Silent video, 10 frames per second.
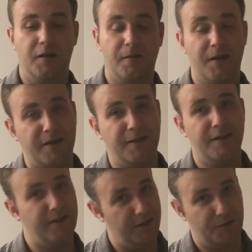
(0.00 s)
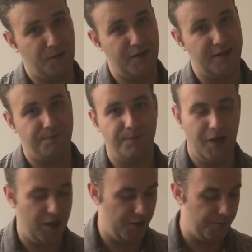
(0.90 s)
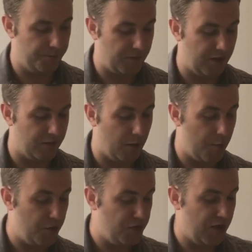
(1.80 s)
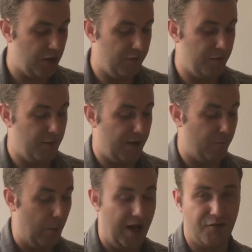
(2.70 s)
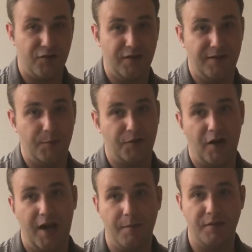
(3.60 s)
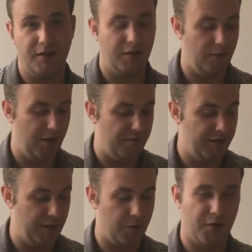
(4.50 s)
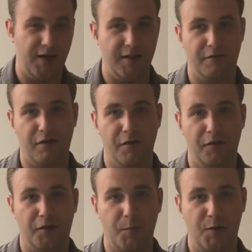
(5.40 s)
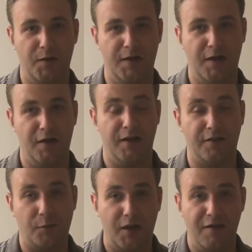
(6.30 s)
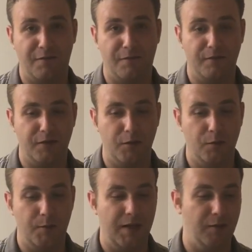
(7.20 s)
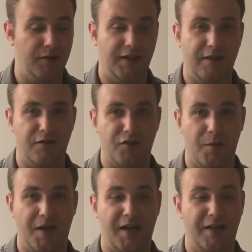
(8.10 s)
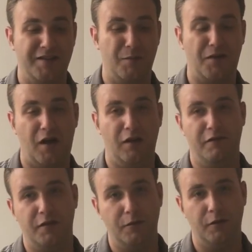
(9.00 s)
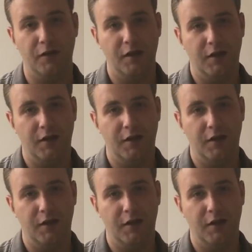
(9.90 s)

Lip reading: the rest is history. And so I appreciate all of you that have watched and subscribed. I feel like we're creating a fun little community here, and it's great to be able to get to share my content with all of you.